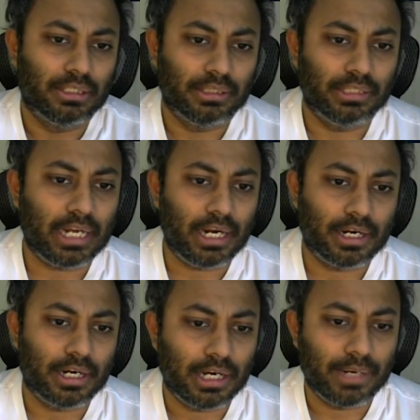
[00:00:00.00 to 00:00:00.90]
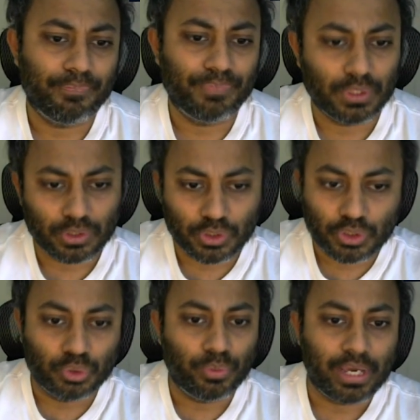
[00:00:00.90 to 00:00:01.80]
there are
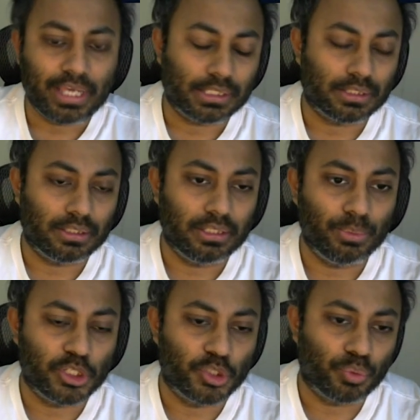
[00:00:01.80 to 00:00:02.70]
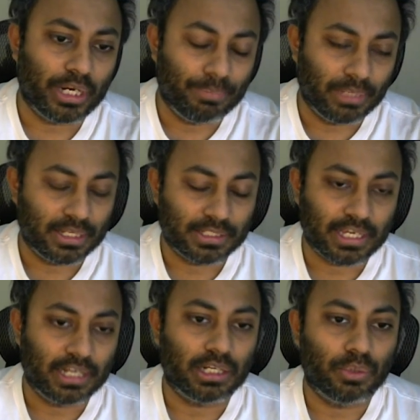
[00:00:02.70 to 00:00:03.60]
two ways in which white players
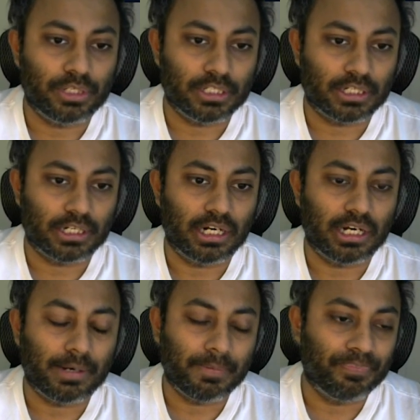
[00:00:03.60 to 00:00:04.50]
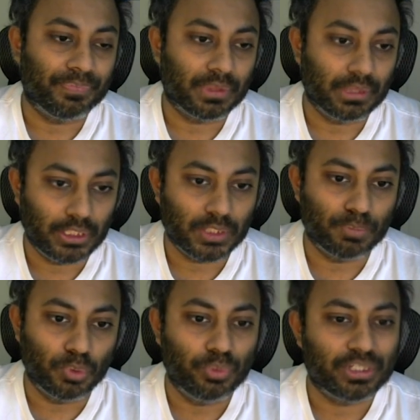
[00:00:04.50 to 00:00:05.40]
can counter this
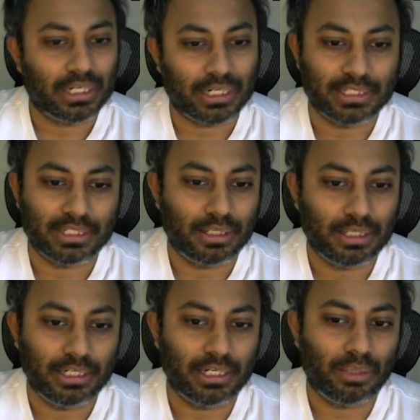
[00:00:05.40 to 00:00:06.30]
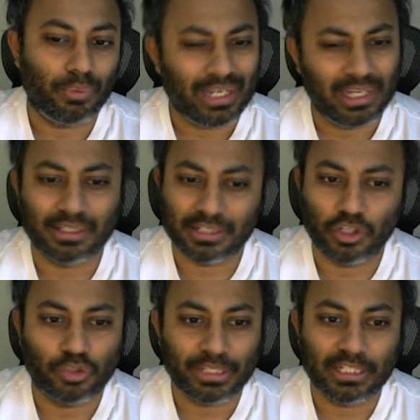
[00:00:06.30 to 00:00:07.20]
move, which are considered widely
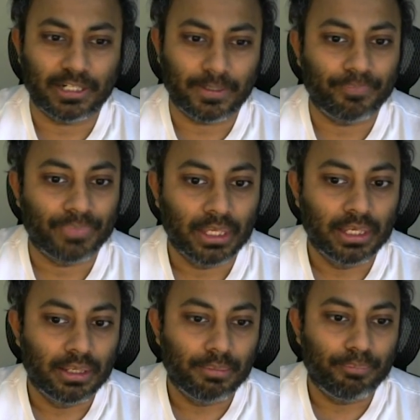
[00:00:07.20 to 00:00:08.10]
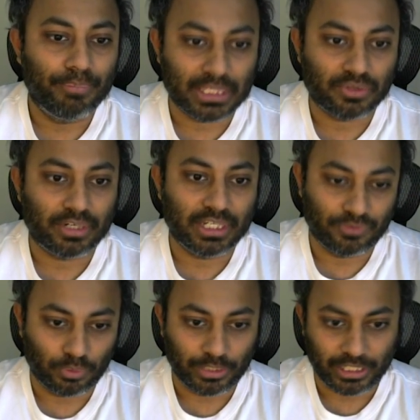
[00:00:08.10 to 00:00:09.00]
considered to be the best tries
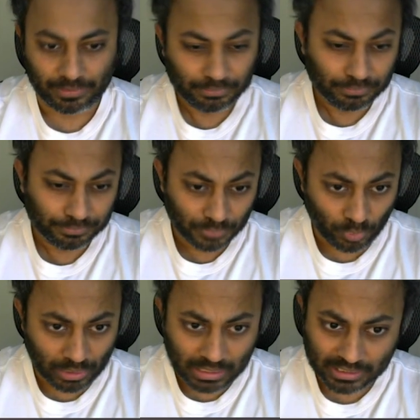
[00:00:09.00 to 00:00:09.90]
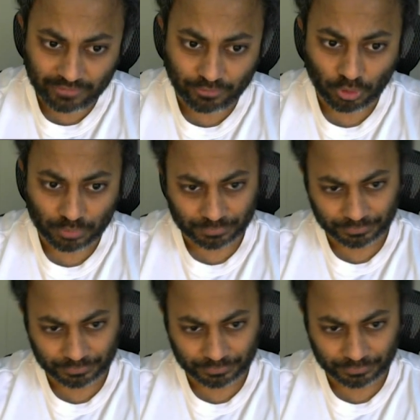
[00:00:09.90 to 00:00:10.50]
for white. One is e4,